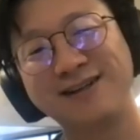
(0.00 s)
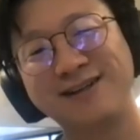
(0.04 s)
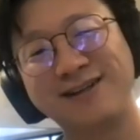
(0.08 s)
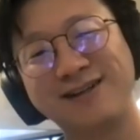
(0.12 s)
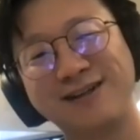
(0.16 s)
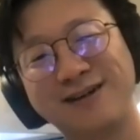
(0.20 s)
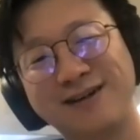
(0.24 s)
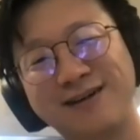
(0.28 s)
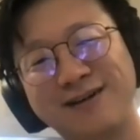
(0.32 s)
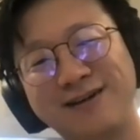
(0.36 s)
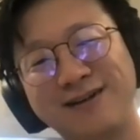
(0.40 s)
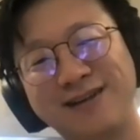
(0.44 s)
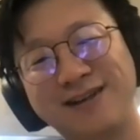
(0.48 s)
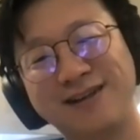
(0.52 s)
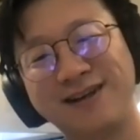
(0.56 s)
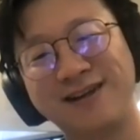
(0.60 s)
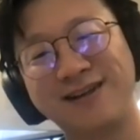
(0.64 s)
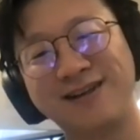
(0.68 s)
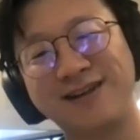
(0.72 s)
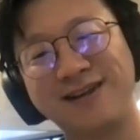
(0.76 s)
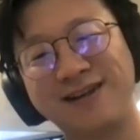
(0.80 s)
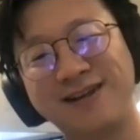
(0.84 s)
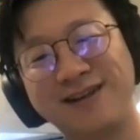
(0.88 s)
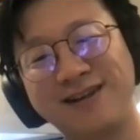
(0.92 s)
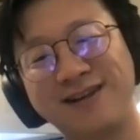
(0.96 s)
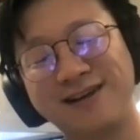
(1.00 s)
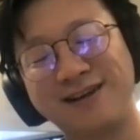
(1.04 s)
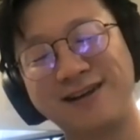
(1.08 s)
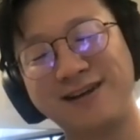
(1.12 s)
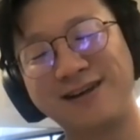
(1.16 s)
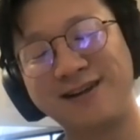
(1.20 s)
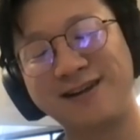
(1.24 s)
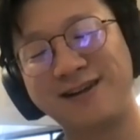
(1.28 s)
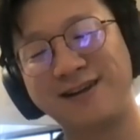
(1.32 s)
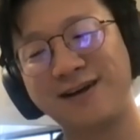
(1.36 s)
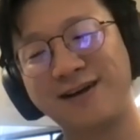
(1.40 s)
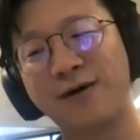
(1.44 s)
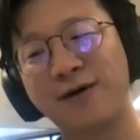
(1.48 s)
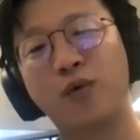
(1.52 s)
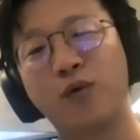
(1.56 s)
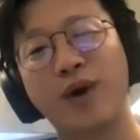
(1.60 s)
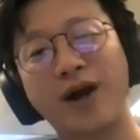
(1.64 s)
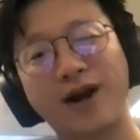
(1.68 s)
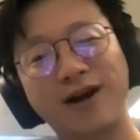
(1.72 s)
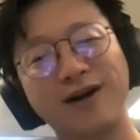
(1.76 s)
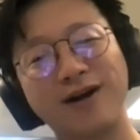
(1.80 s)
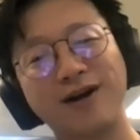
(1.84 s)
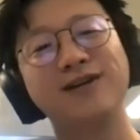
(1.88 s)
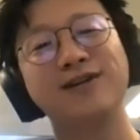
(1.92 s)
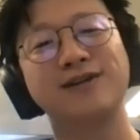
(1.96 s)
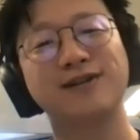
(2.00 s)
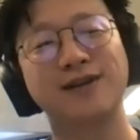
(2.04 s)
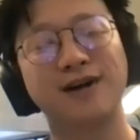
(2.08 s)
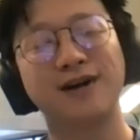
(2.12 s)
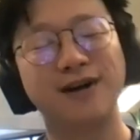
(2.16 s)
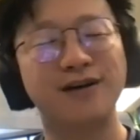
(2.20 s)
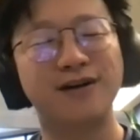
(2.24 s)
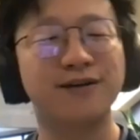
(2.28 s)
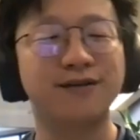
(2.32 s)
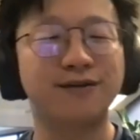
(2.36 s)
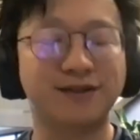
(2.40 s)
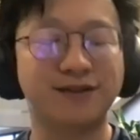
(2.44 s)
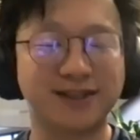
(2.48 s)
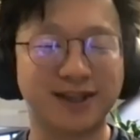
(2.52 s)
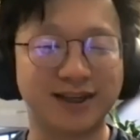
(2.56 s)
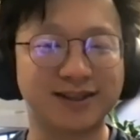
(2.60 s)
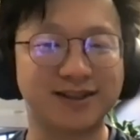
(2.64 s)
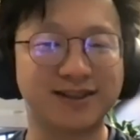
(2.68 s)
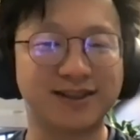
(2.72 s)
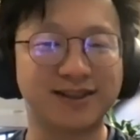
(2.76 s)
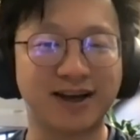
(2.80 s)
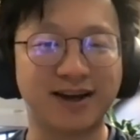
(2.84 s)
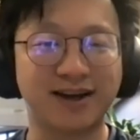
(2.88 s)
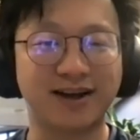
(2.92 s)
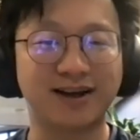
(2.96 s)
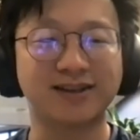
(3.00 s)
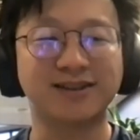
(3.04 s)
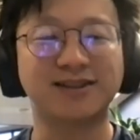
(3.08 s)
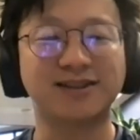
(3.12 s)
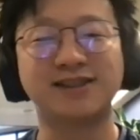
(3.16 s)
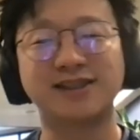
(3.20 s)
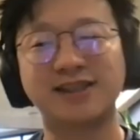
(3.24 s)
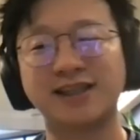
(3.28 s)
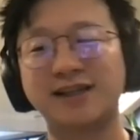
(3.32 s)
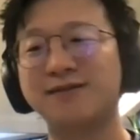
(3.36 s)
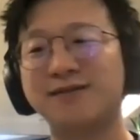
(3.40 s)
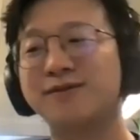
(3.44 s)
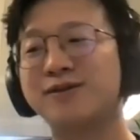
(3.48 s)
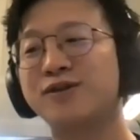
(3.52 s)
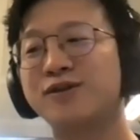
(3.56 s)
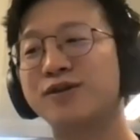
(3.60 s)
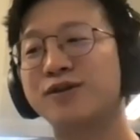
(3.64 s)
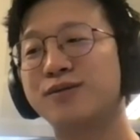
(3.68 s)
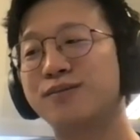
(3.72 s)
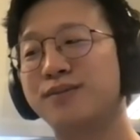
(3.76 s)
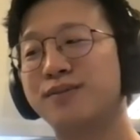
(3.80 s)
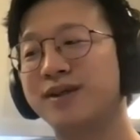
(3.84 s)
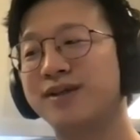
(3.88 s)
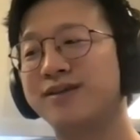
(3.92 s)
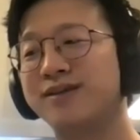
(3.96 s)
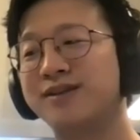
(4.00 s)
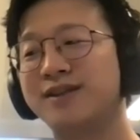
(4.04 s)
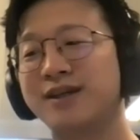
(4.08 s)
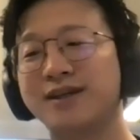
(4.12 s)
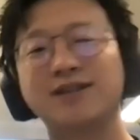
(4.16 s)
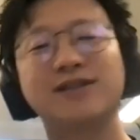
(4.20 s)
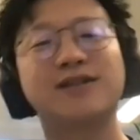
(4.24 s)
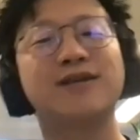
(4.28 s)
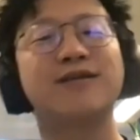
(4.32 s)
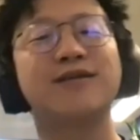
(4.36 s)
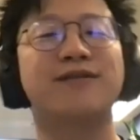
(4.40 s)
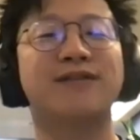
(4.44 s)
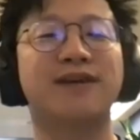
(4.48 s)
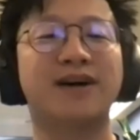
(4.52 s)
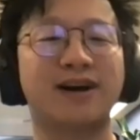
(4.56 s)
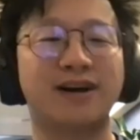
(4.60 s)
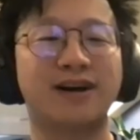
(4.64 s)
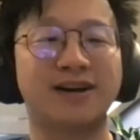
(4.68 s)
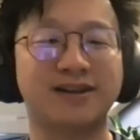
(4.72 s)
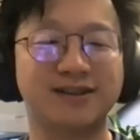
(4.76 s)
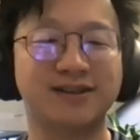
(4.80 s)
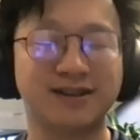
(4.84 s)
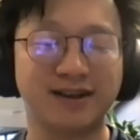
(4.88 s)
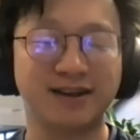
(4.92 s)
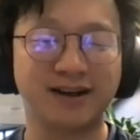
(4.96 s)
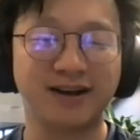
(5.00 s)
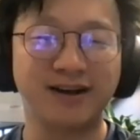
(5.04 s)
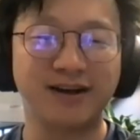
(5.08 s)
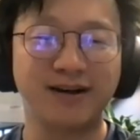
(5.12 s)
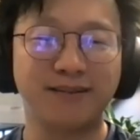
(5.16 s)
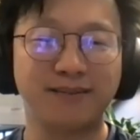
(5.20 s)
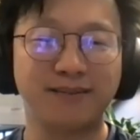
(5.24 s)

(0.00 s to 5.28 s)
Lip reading: So the awareness of sense data seems to be justified